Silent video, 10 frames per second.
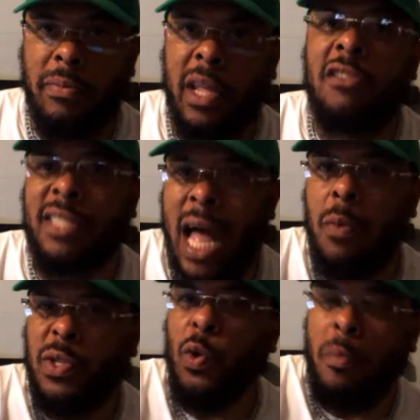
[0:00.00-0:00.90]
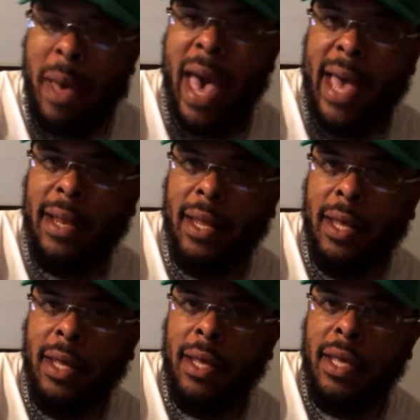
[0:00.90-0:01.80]
their stock was doing bad.
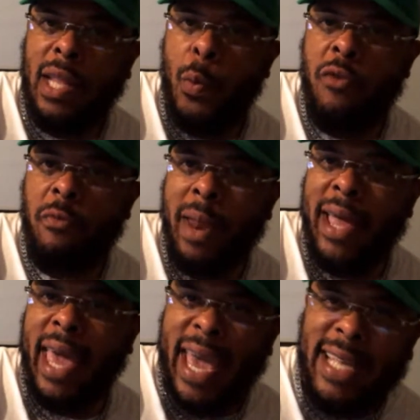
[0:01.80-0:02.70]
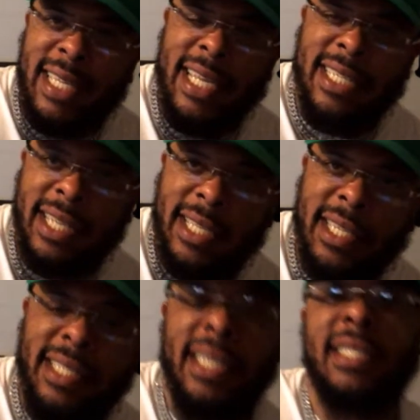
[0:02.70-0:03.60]
They went from like 18 cents
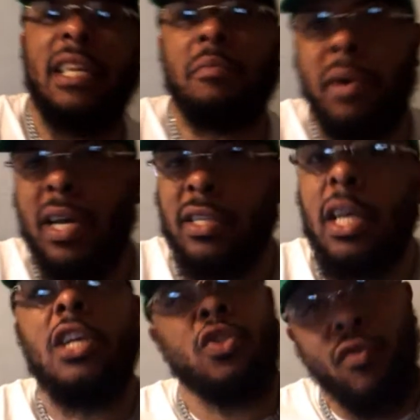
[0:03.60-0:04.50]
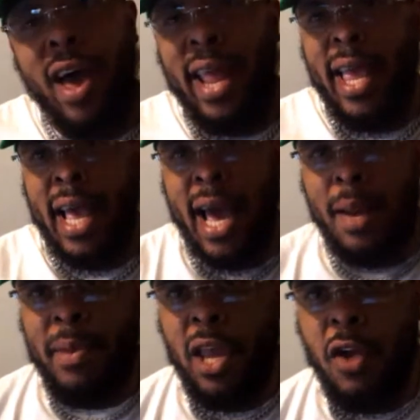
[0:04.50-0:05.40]
to $16. So Rite Aid got
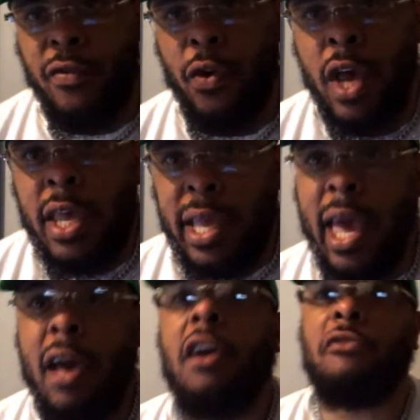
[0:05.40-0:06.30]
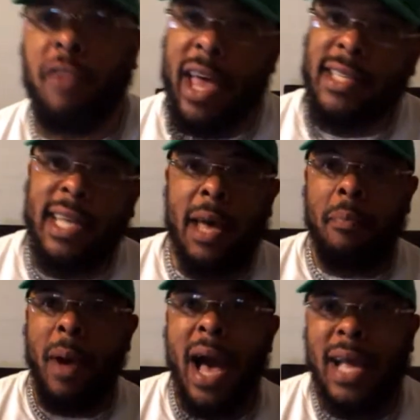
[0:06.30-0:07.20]
to be careful. Yeah, Flex
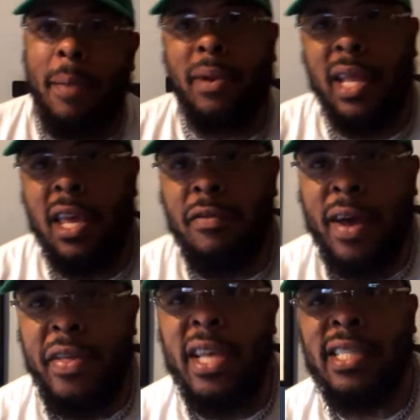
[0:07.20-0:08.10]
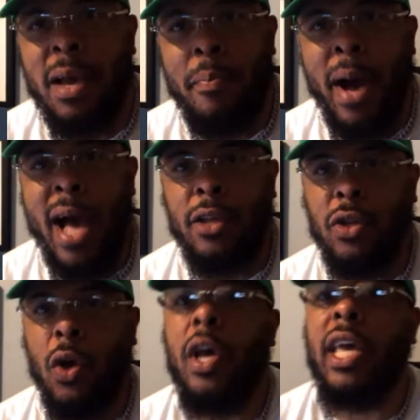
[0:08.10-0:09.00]
said Pac, I believe. I think he said Pac. You
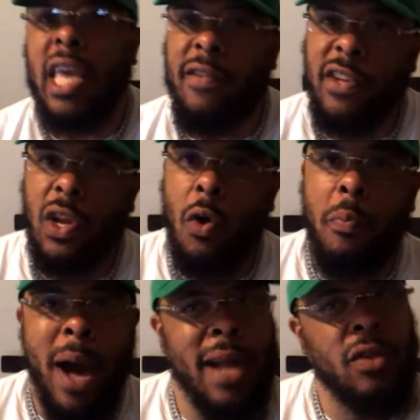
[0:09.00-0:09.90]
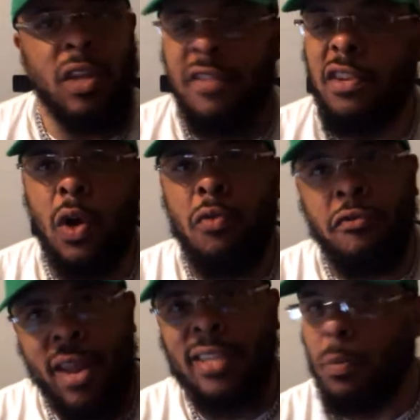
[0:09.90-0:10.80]
know, even though
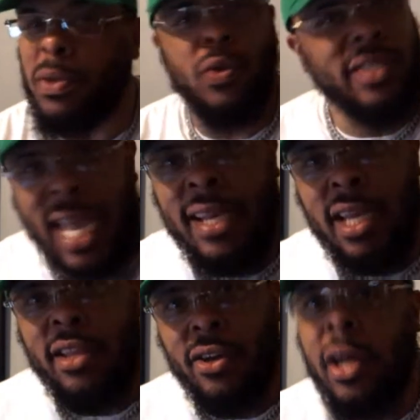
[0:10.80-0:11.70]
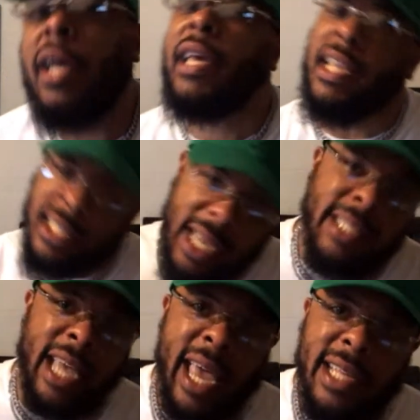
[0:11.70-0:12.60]
Flex don't Mr. Jay neither, he
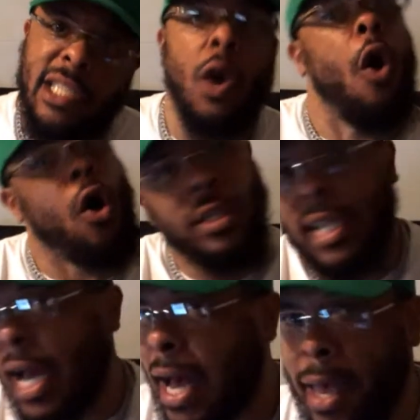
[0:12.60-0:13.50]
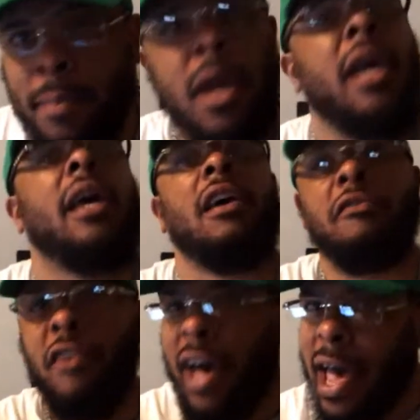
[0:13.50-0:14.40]
said Jay's his all-time
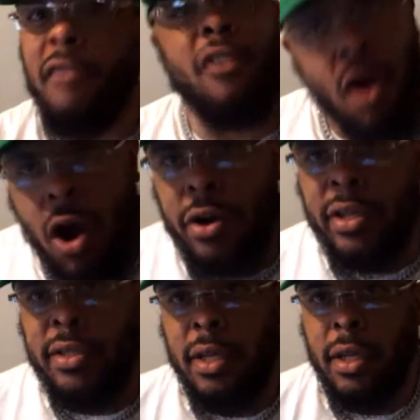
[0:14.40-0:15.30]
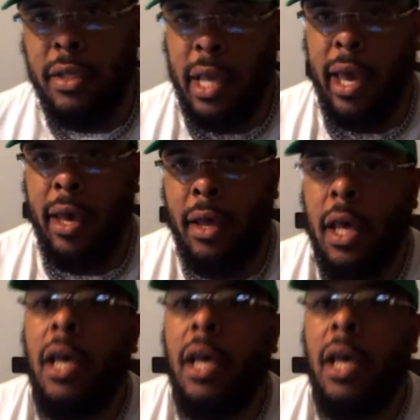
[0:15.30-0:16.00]
forever artist. Yeah.